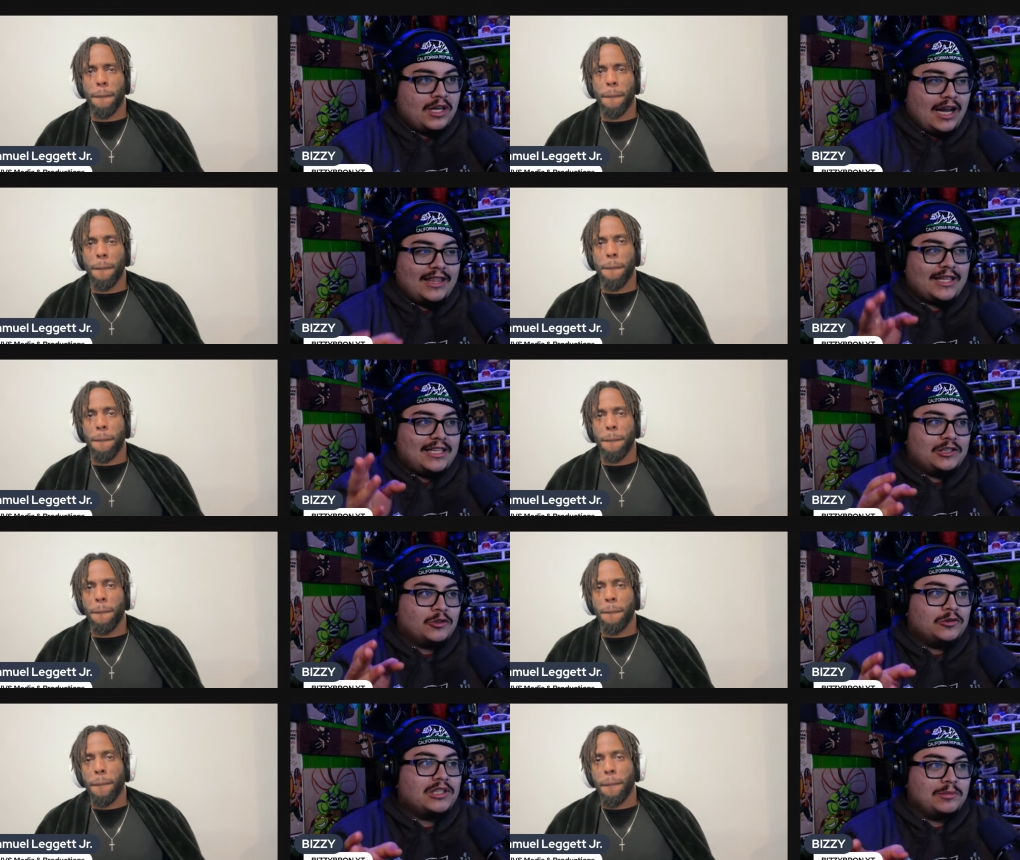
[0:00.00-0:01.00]
Speaker 1: I think he
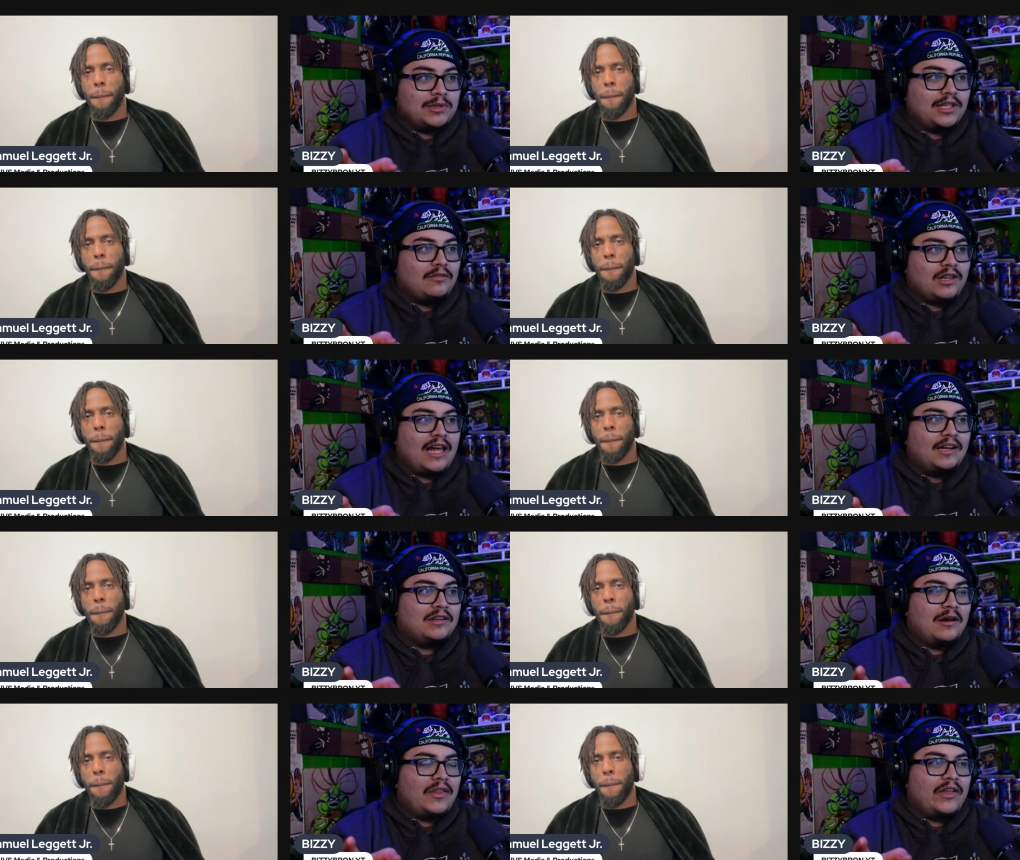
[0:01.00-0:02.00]
truly believes that.
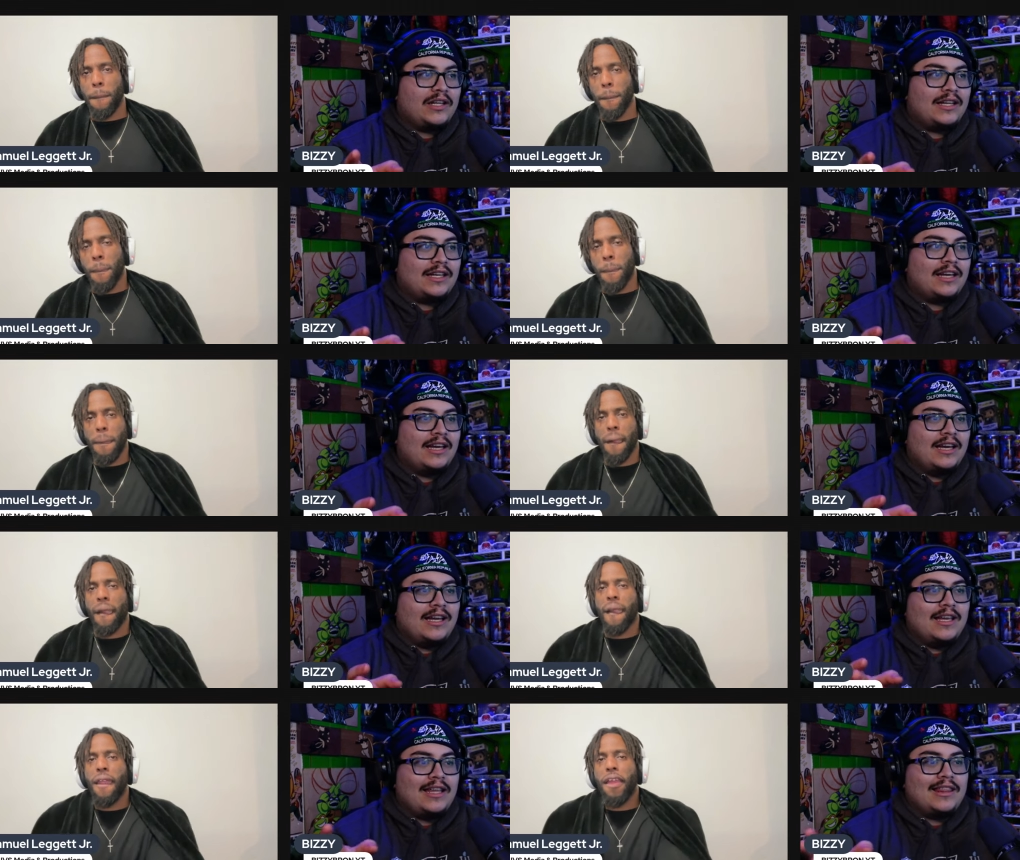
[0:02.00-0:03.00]
So I think like
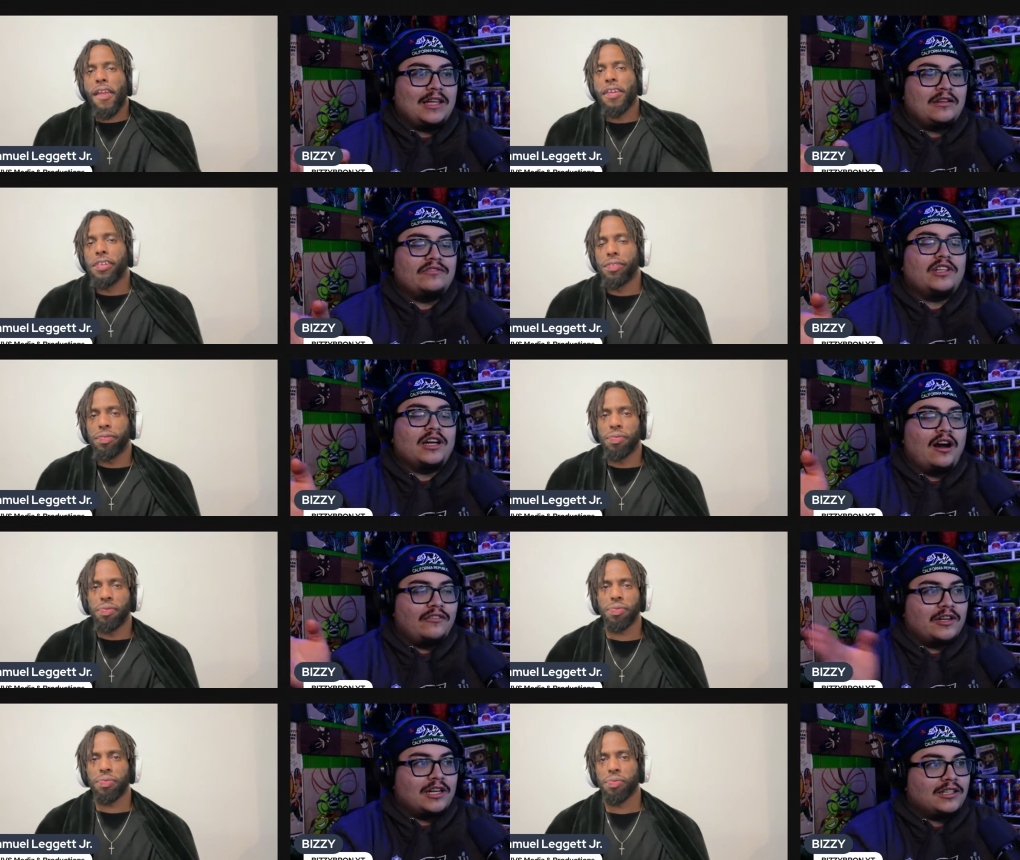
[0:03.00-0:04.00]
he thinks if the
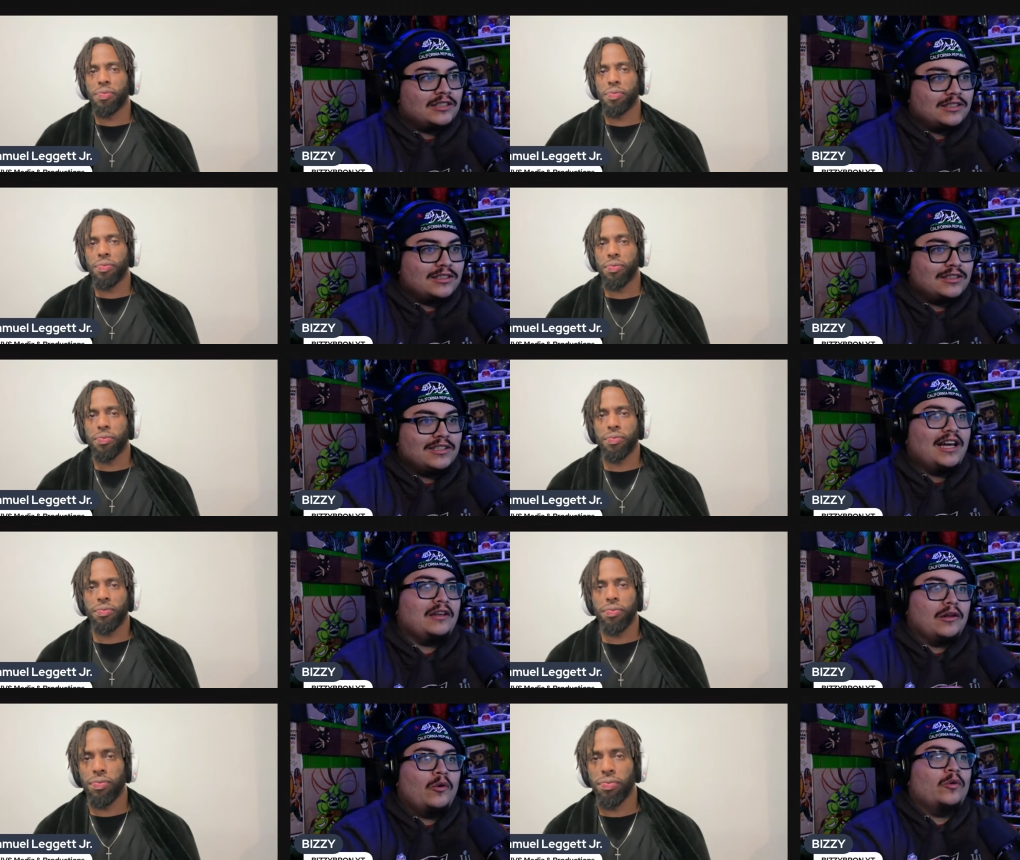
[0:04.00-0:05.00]
Covenant
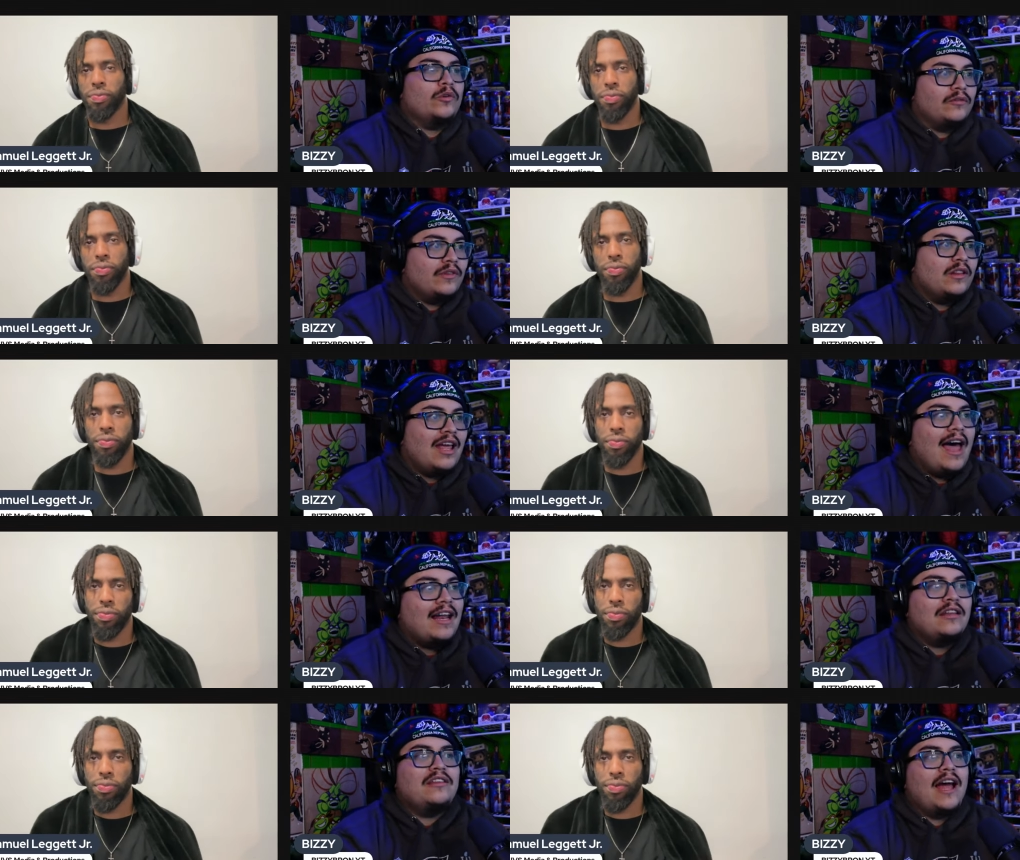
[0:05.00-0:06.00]
gets a hold of his dad,
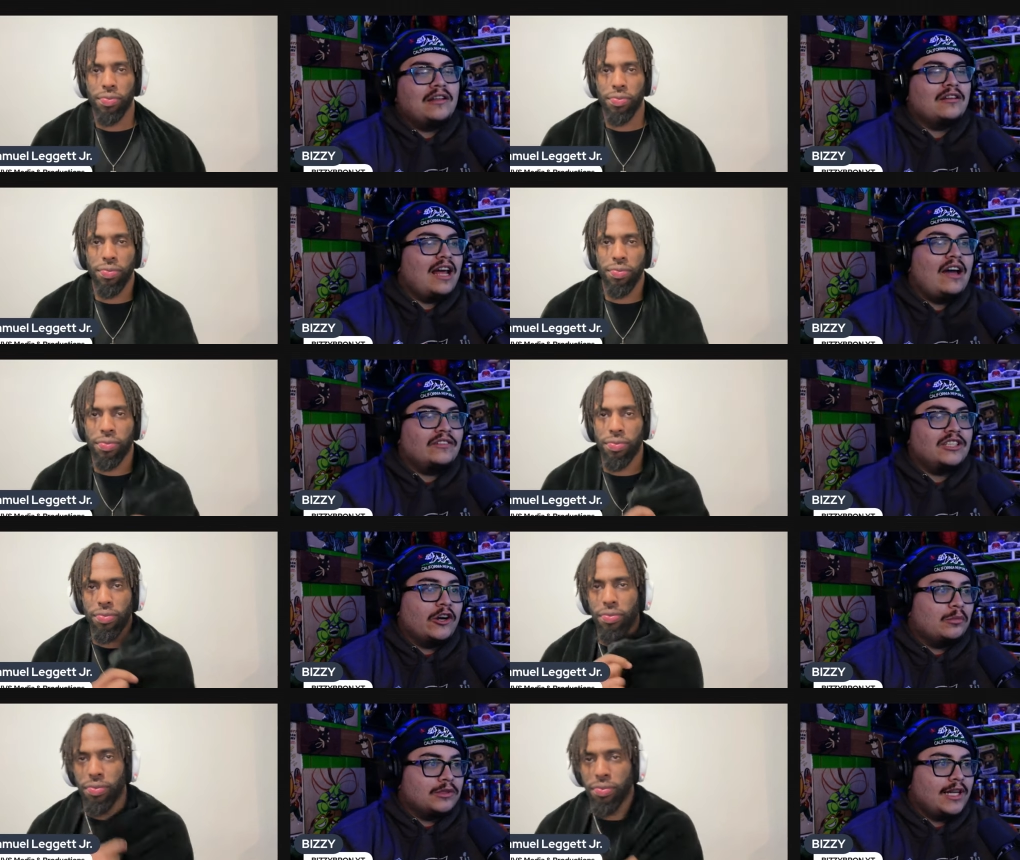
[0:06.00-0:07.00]
his dad's gonna have a
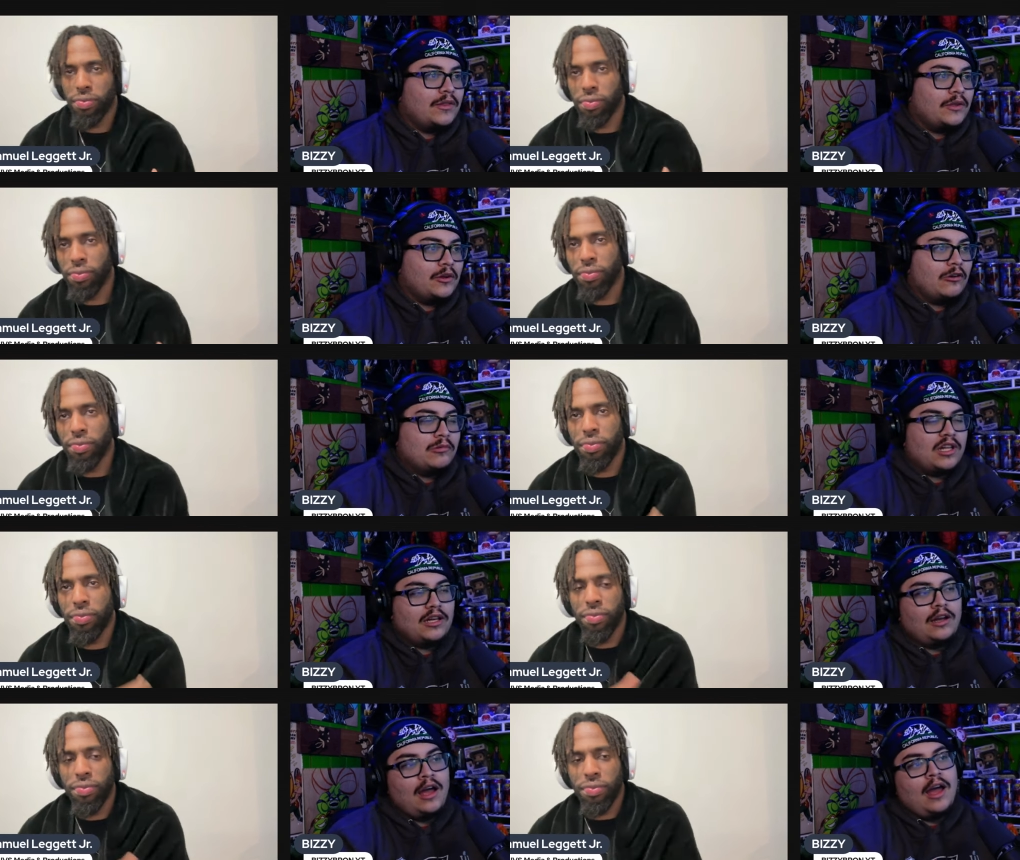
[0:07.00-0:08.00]
terrible death. You know what I'm saying?